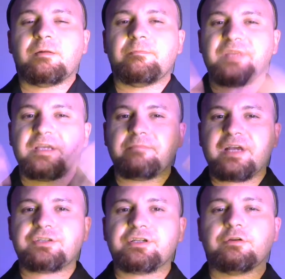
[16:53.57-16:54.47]

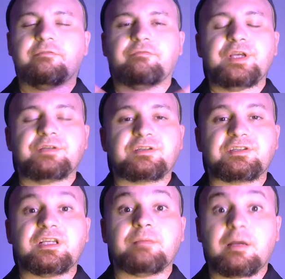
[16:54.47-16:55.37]
imaginary
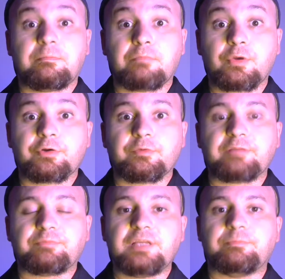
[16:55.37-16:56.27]
fantasy about murdering
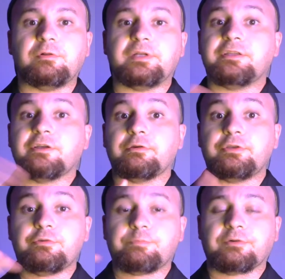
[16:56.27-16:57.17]
people in their
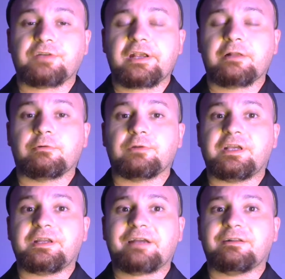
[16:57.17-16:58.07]
youth, particularly in
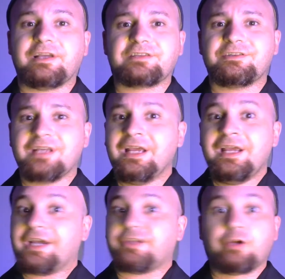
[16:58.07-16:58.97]
adolescence,
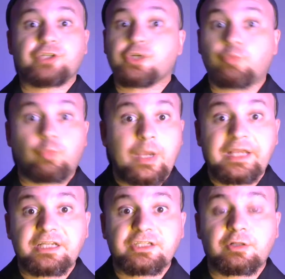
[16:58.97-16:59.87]
and they're just
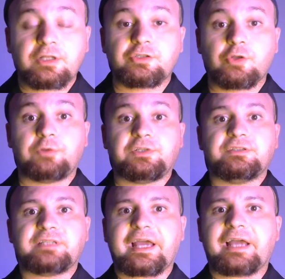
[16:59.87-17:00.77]
waiting till adulthood
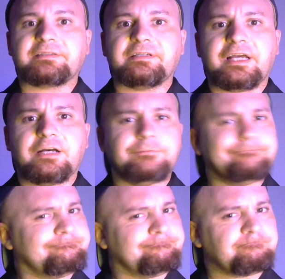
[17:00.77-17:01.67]
to act it out.
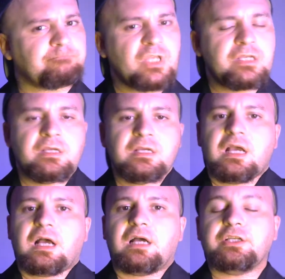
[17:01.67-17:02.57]

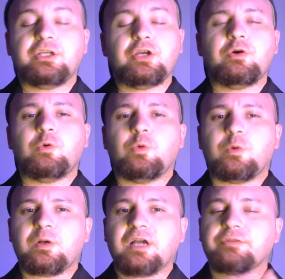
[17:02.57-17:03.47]

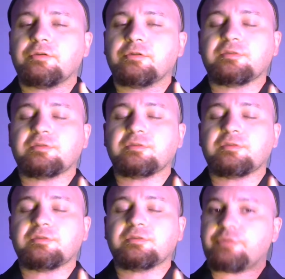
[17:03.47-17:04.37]
I thought that was too
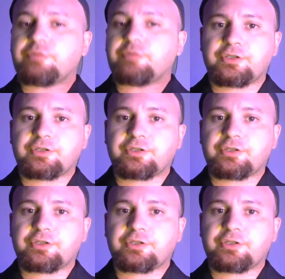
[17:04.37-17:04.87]
extreme,